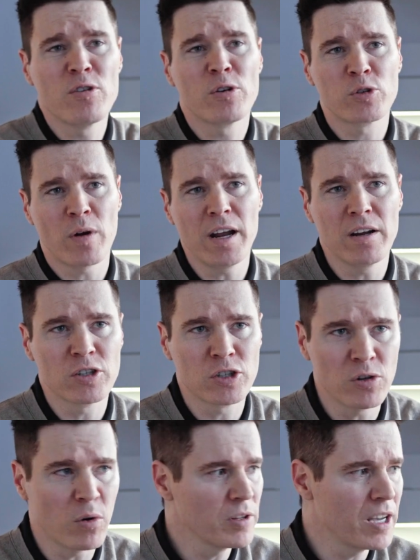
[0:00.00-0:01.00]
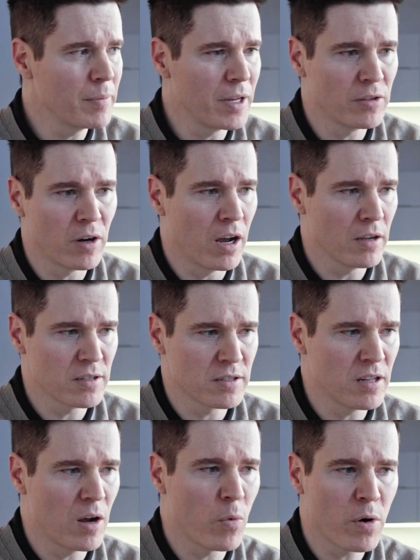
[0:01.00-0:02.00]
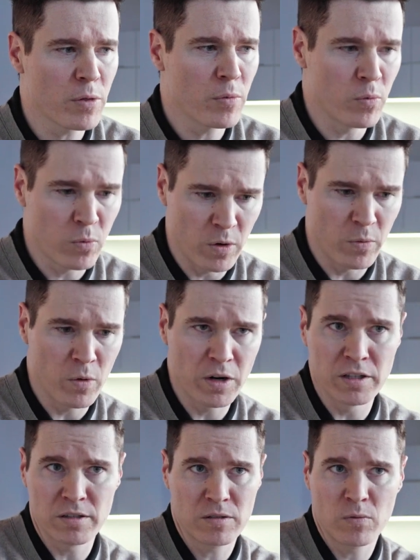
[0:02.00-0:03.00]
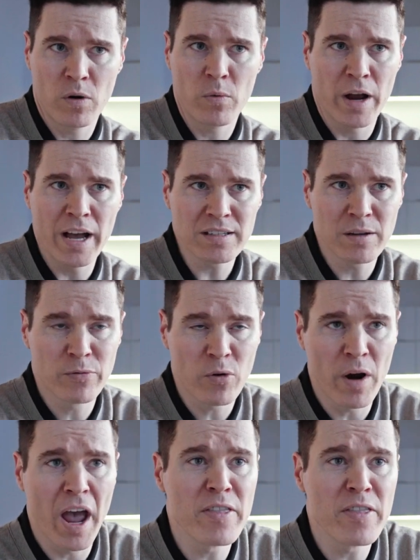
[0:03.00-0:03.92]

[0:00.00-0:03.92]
you're trying to show them that their house is not worth what we're asking for.